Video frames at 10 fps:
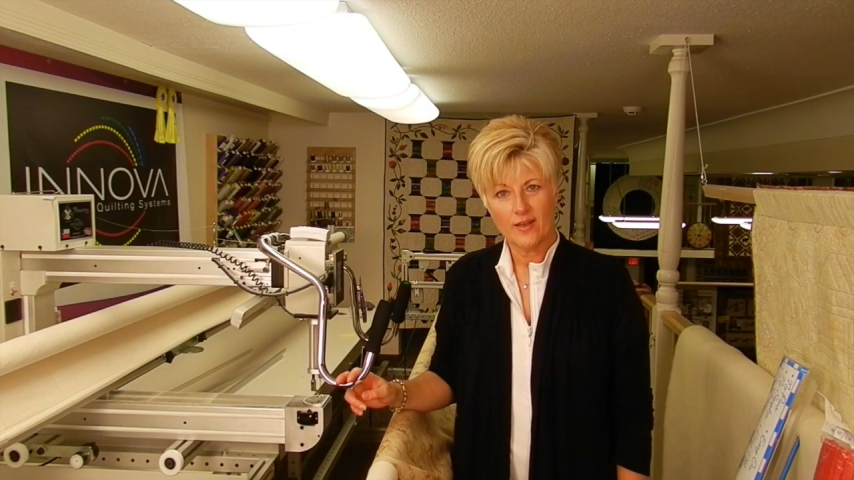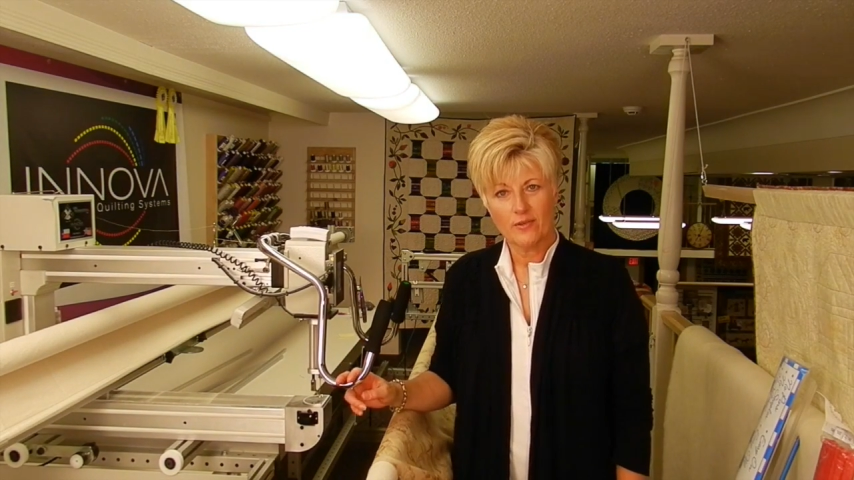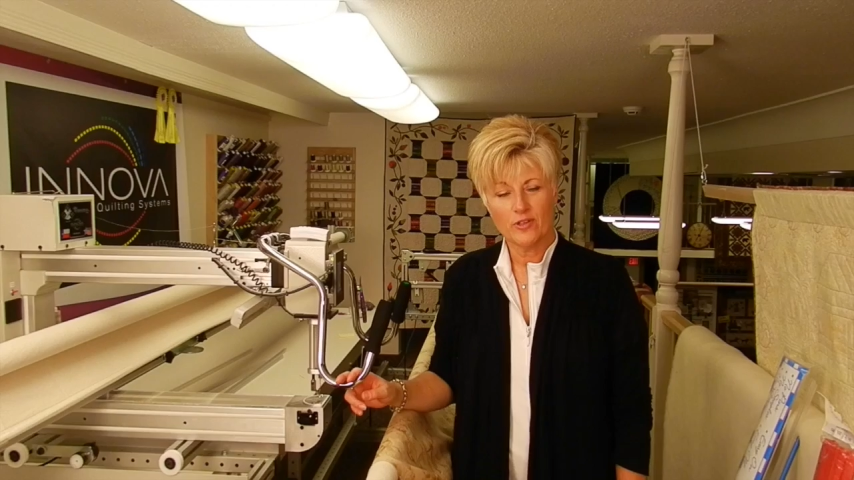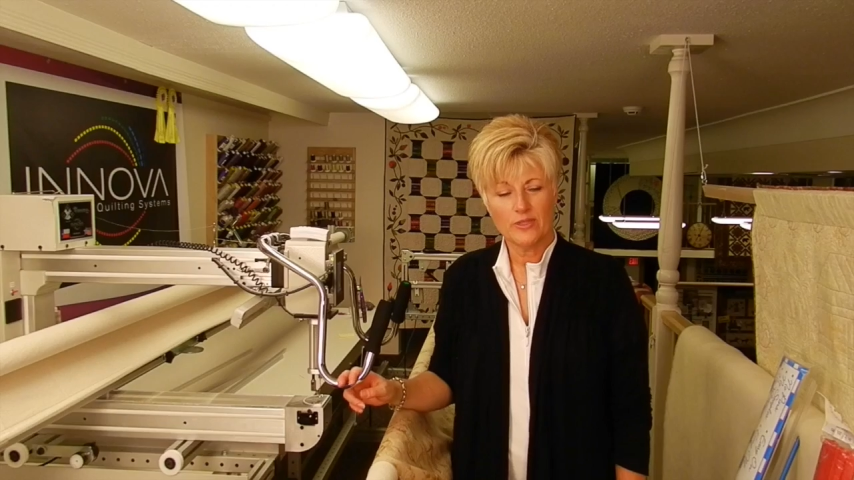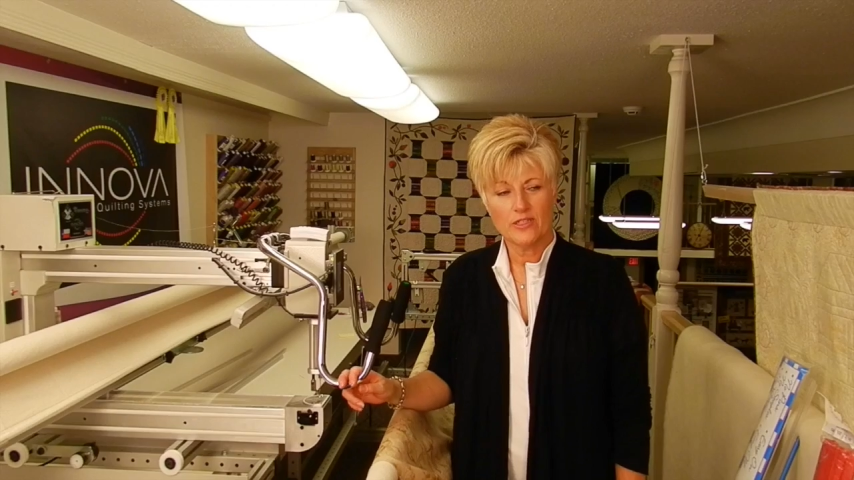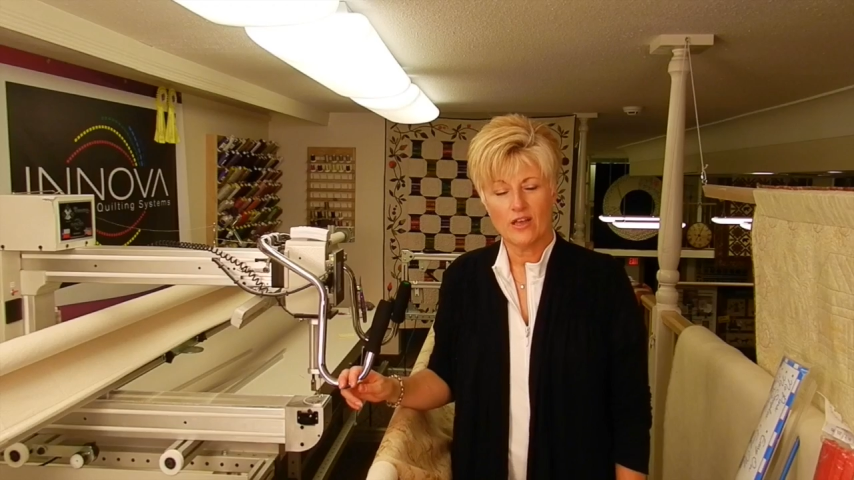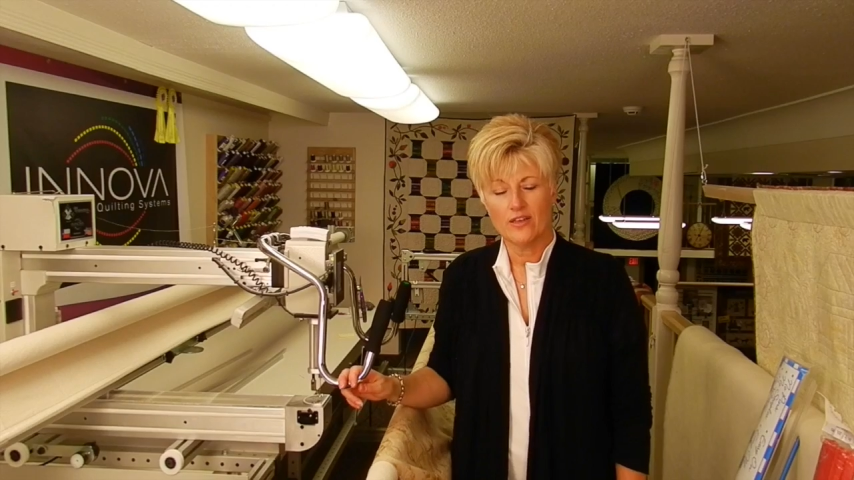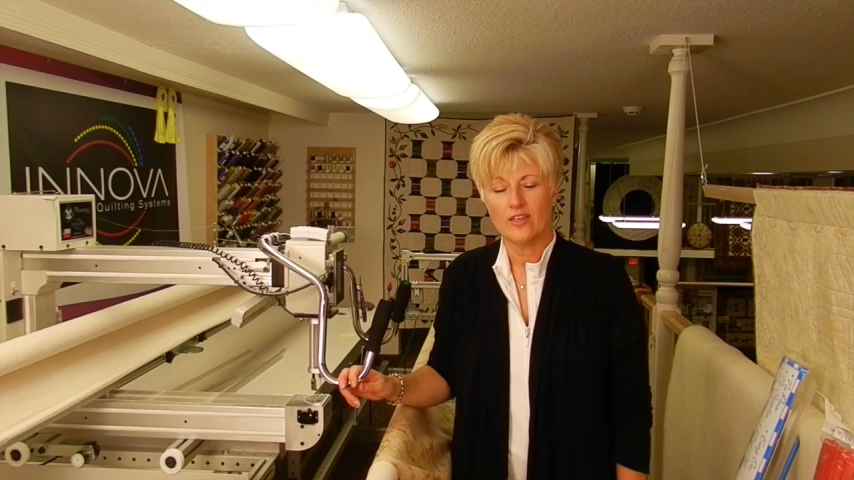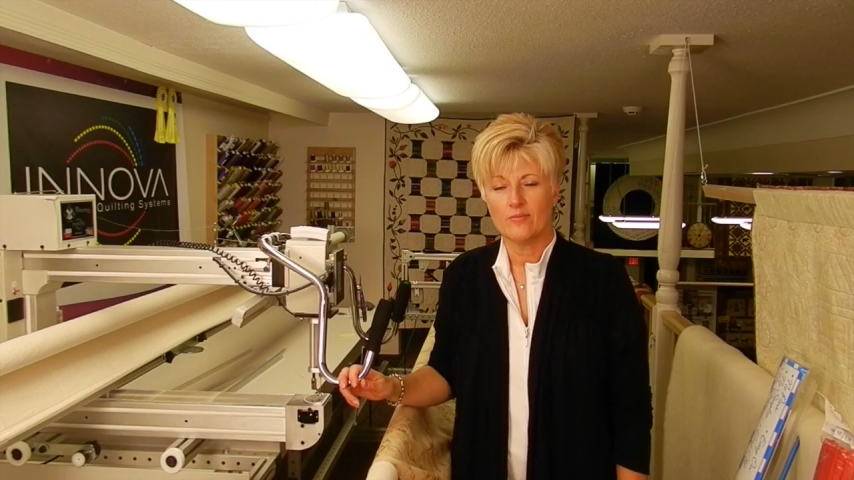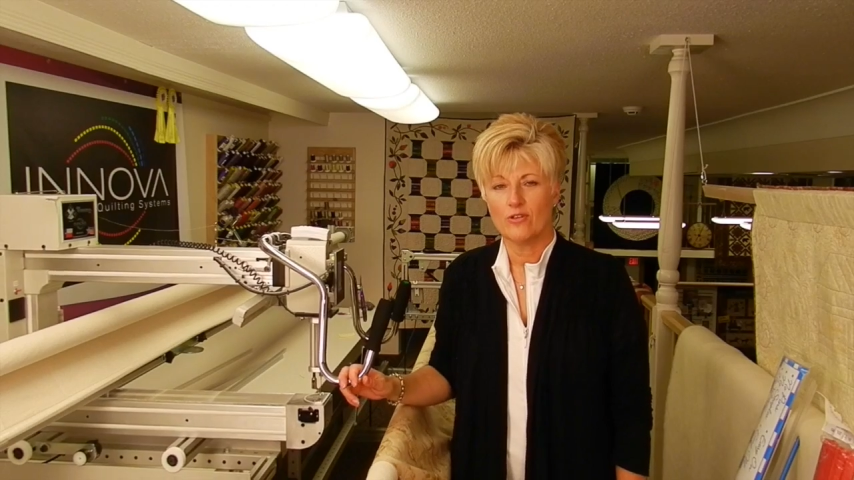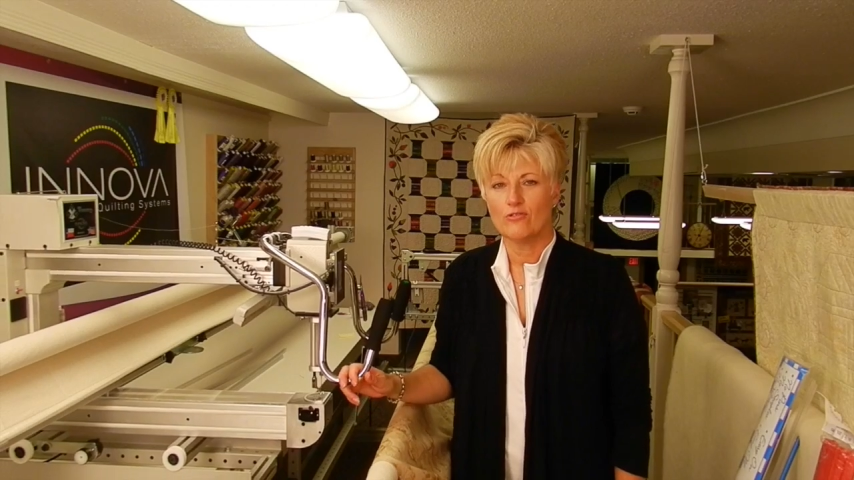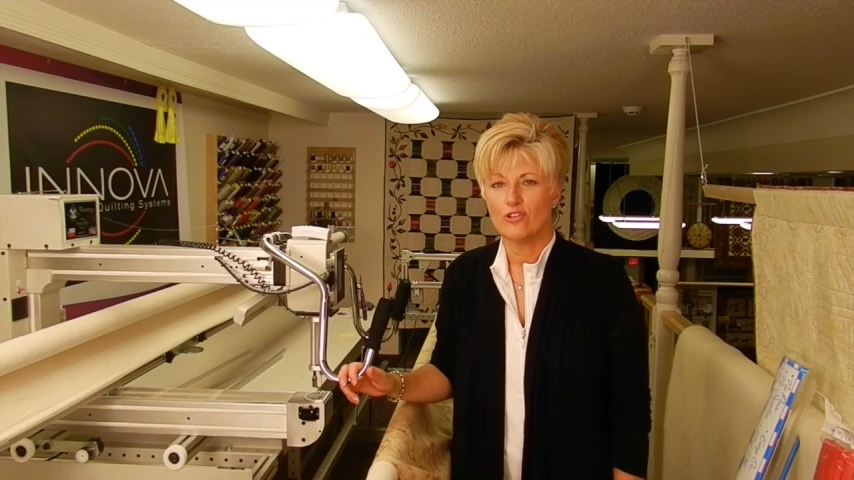I'm going to be talking about